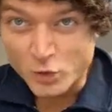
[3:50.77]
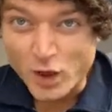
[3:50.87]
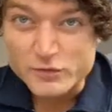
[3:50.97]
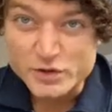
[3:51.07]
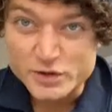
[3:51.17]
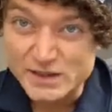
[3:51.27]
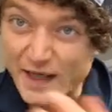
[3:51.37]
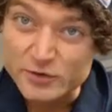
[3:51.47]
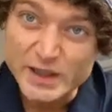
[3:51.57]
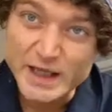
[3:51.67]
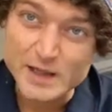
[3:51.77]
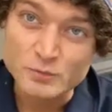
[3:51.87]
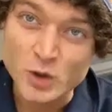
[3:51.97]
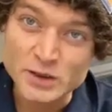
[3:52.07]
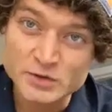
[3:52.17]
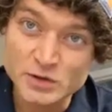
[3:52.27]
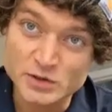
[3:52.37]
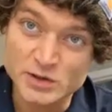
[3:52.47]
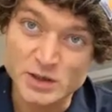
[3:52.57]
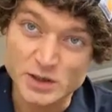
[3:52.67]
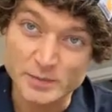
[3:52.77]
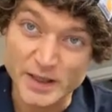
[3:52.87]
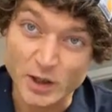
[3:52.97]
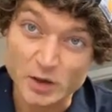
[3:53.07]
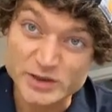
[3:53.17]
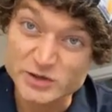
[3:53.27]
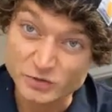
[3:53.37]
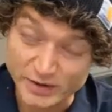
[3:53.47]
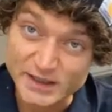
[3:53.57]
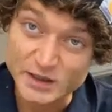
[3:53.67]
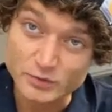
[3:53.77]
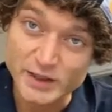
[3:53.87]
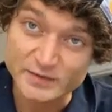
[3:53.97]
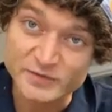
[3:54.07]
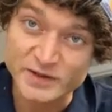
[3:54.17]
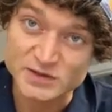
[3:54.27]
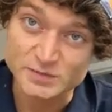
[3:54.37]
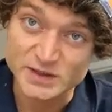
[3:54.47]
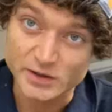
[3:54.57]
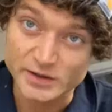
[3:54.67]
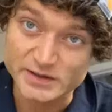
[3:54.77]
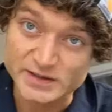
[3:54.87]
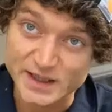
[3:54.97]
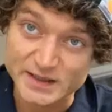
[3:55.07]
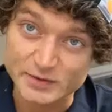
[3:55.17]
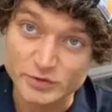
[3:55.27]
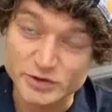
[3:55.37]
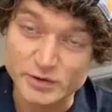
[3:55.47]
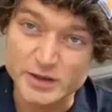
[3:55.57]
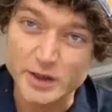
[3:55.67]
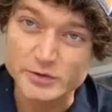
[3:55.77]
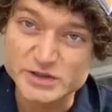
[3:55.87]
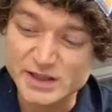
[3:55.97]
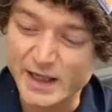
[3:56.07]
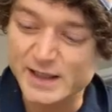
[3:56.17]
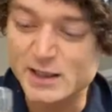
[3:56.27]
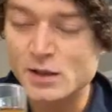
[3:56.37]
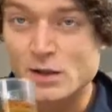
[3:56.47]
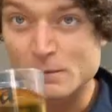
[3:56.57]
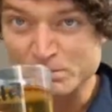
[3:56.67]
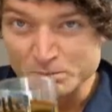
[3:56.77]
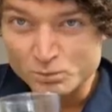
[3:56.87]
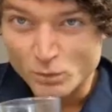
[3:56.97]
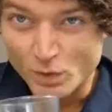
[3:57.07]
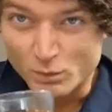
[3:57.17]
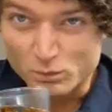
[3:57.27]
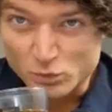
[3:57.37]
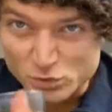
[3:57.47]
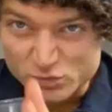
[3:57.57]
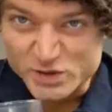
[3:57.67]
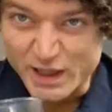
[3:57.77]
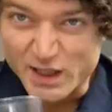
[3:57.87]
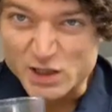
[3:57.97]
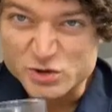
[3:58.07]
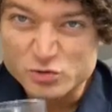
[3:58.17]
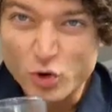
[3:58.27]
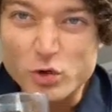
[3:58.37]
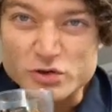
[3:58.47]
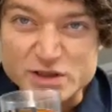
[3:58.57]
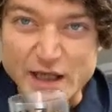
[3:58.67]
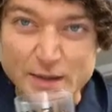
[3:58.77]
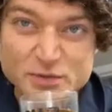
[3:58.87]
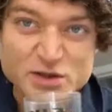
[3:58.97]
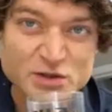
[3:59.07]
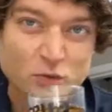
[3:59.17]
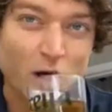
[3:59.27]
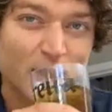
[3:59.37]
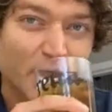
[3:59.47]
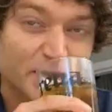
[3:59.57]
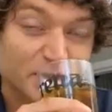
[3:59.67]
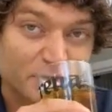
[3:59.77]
rather than downing it in one, you look a bit odd, it's already a weird thing to be doing, sat there on your own. I would say a strong sips is what I like to